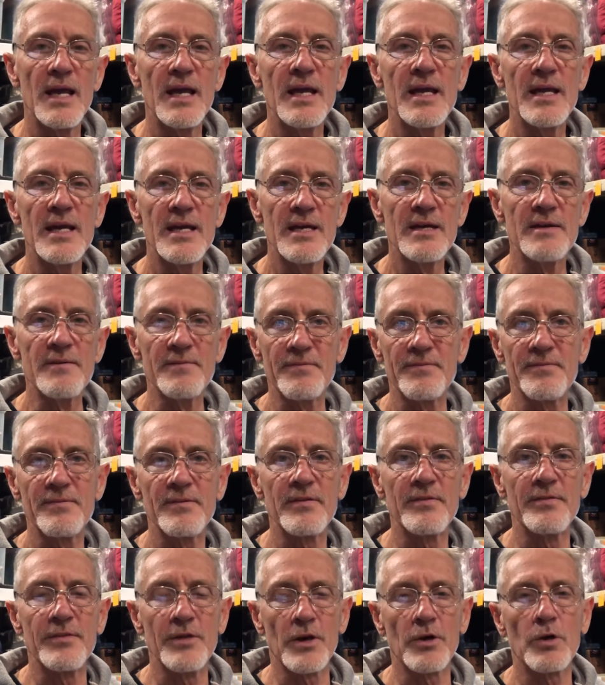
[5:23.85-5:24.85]
if
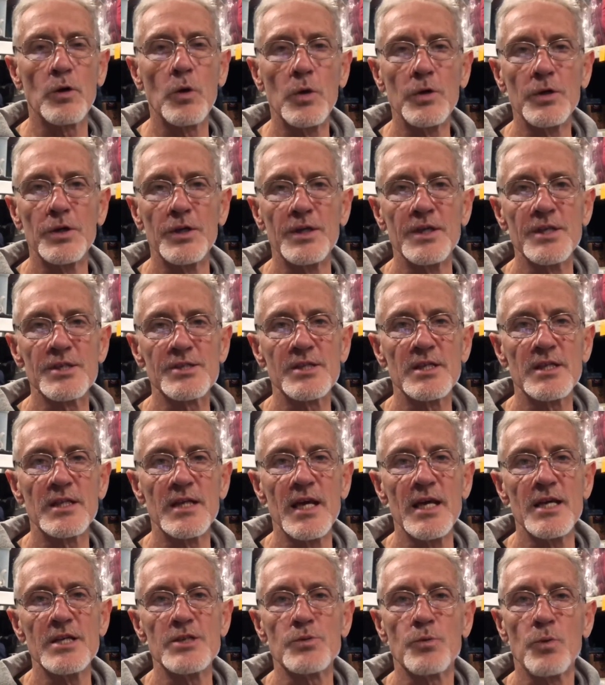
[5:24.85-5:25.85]
they're going to disengage.